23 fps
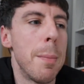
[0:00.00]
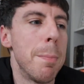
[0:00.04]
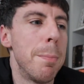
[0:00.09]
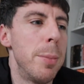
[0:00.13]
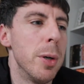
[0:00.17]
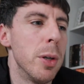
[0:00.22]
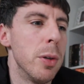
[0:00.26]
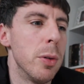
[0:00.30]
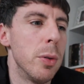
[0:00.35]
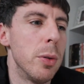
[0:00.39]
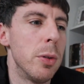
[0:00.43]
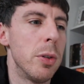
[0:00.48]

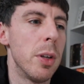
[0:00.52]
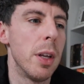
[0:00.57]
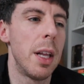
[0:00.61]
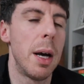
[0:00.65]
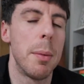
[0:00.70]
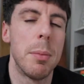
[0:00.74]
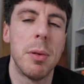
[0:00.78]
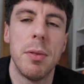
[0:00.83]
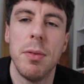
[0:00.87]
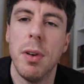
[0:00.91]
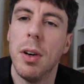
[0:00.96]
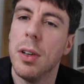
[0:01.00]
but also
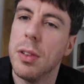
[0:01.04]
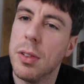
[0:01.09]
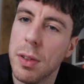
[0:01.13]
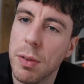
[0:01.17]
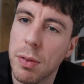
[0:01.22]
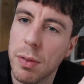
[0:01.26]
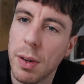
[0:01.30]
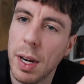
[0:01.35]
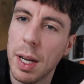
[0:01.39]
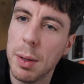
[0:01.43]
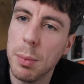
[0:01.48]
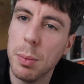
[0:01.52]
that provides the
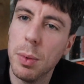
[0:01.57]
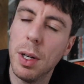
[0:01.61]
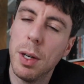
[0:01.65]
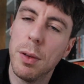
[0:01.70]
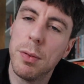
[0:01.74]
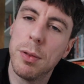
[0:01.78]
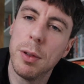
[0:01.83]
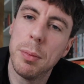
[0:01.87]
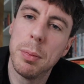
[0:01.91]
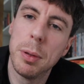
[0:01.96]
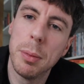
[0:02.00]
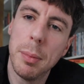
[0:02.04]
framework
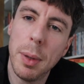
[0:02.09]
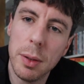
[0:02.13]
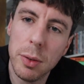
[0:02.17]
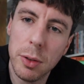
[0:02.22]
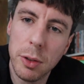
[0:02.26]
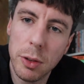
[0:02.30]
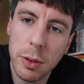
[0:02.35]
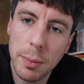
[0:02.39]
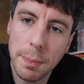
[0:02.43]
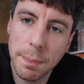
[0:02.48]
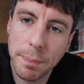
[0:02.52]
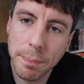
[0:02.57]
for
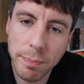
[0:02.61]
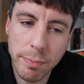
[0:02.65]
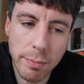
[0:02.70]
promotion.